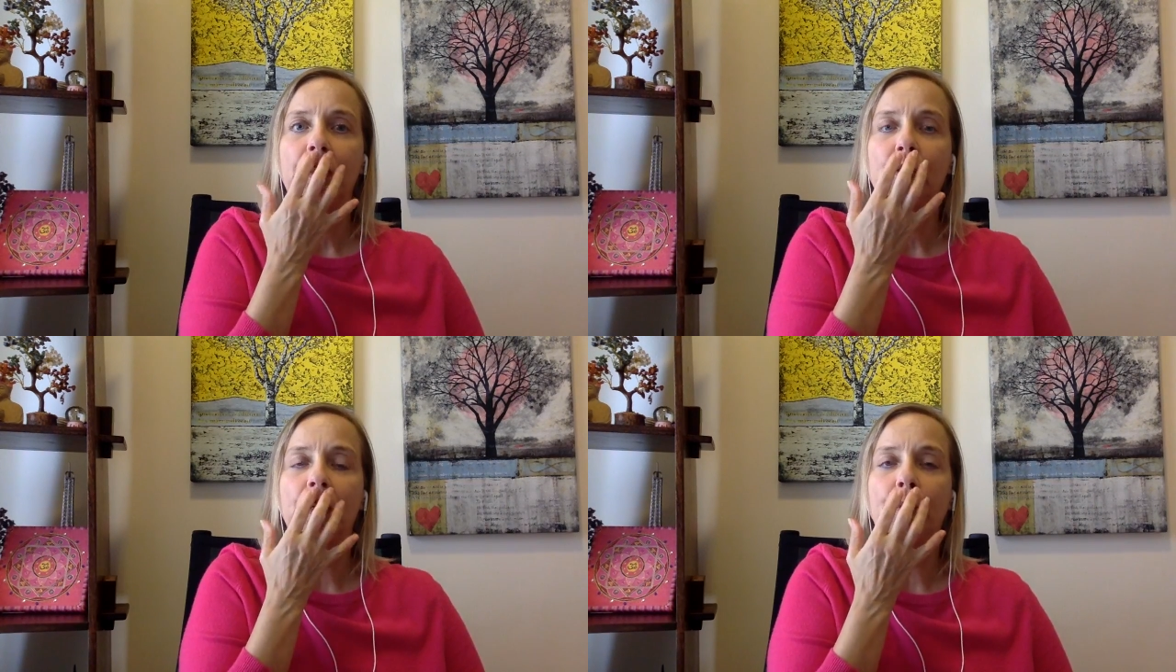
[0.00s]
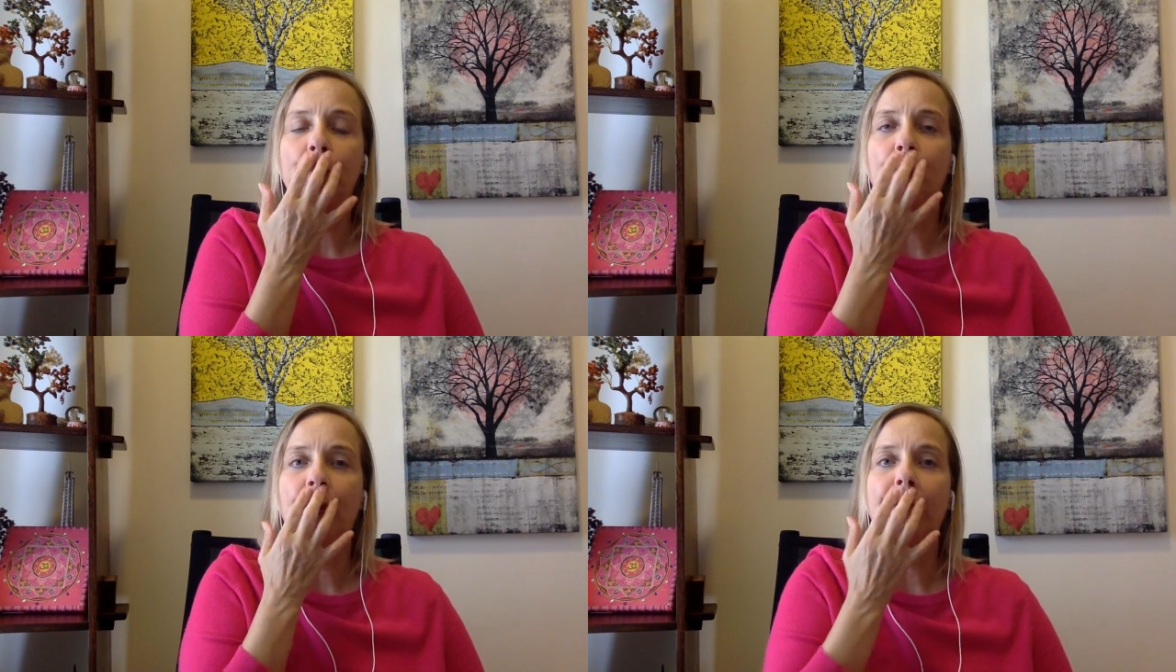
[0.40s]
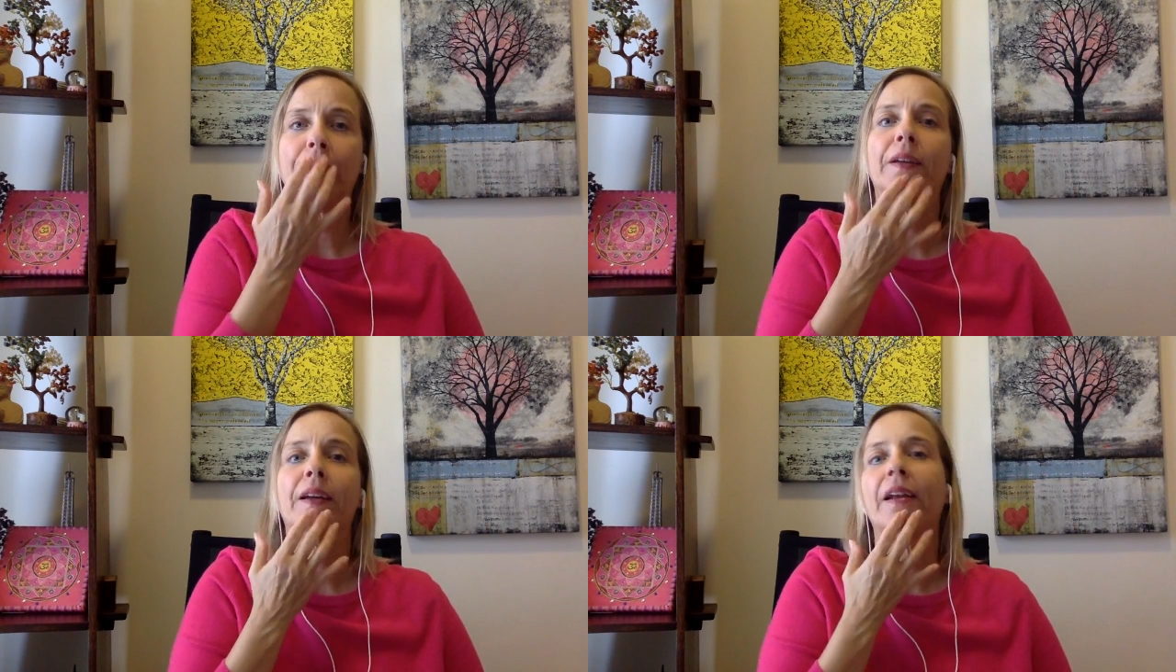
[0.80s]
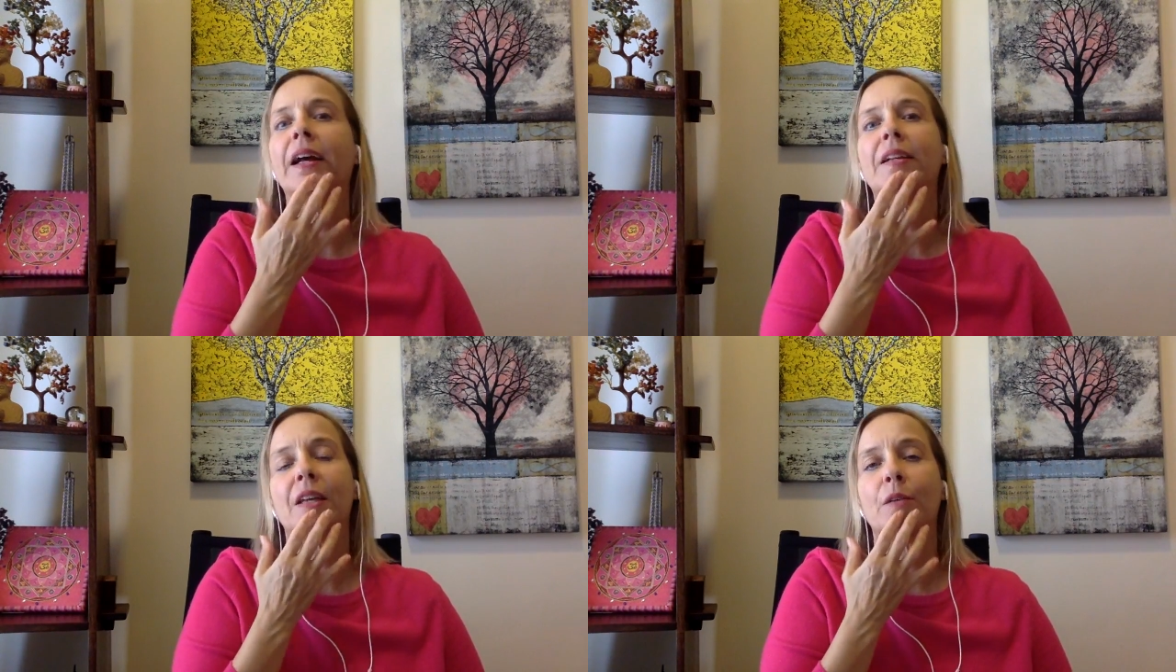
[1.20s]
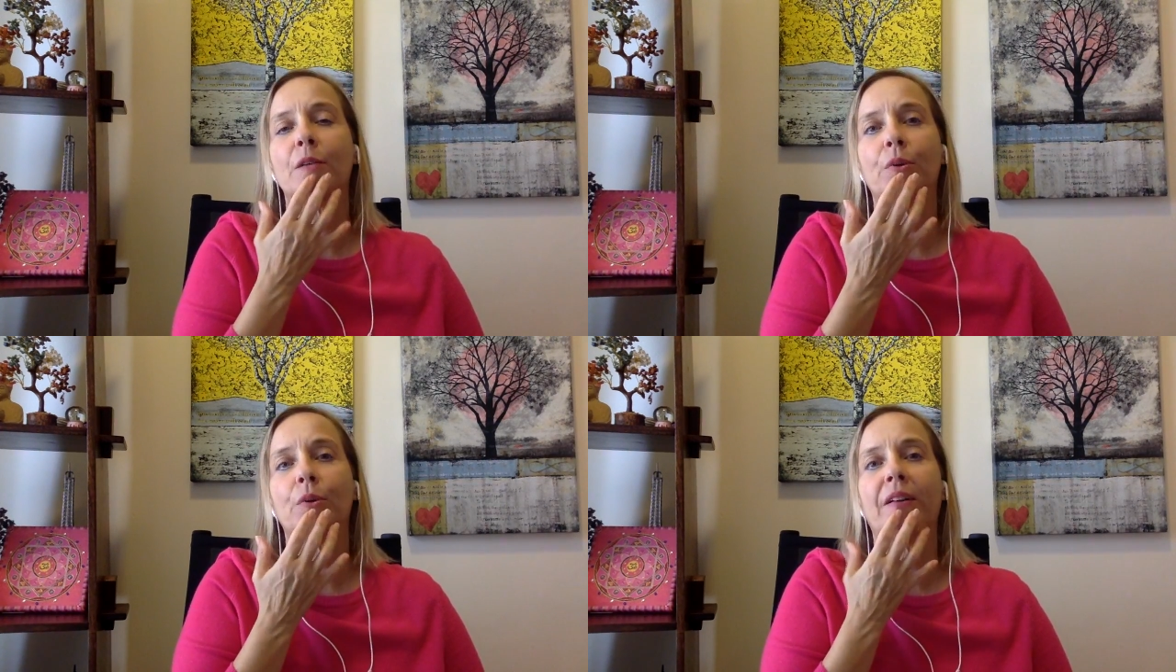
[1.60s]
Chin Point, and I send
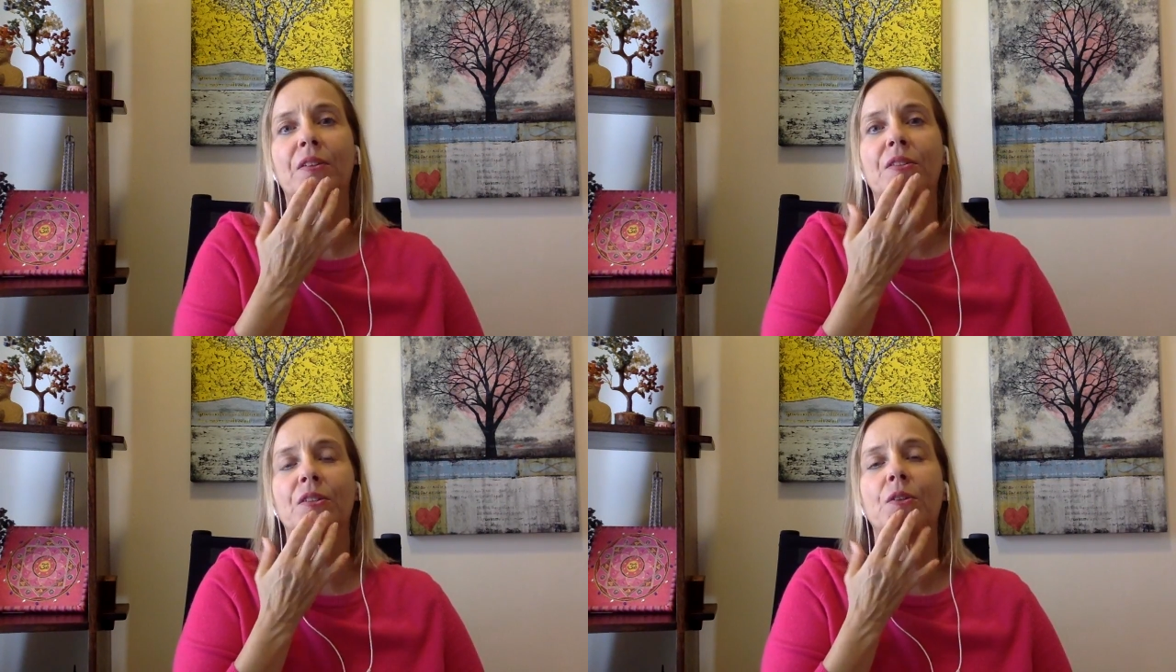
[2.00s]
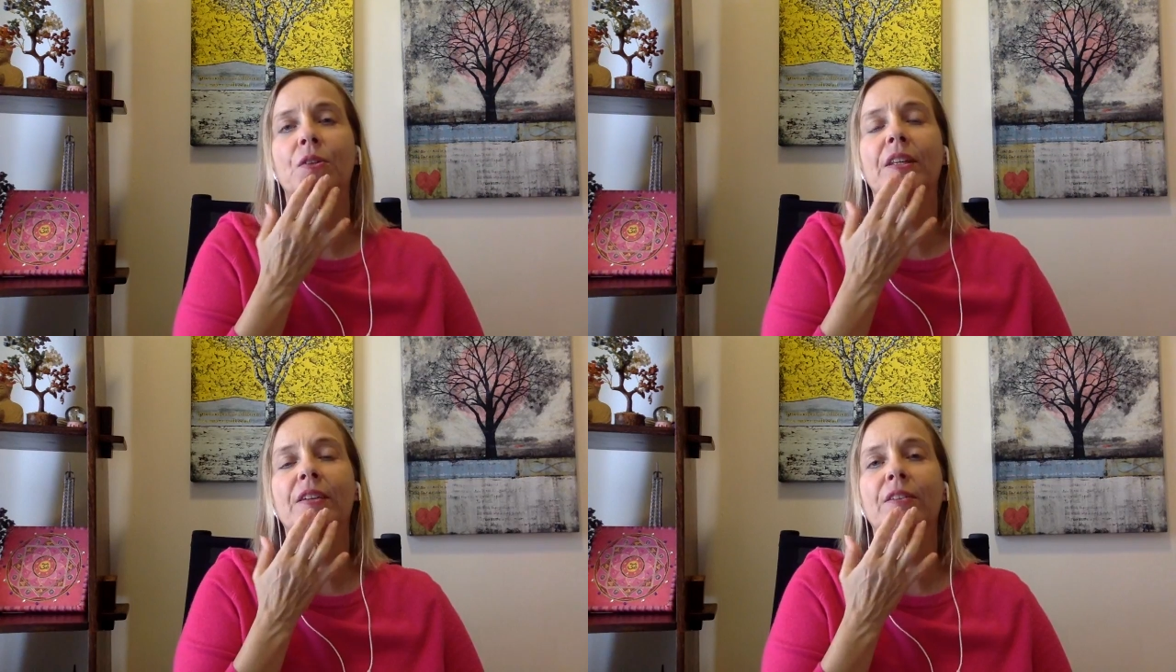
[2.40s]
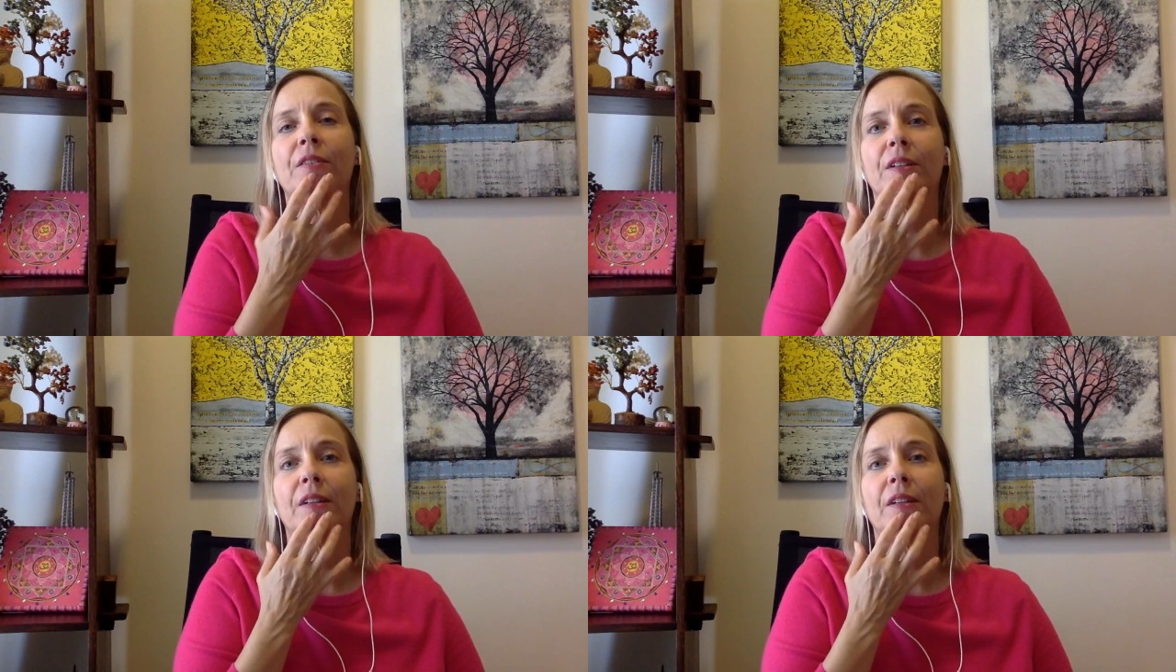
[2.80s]
prayers to the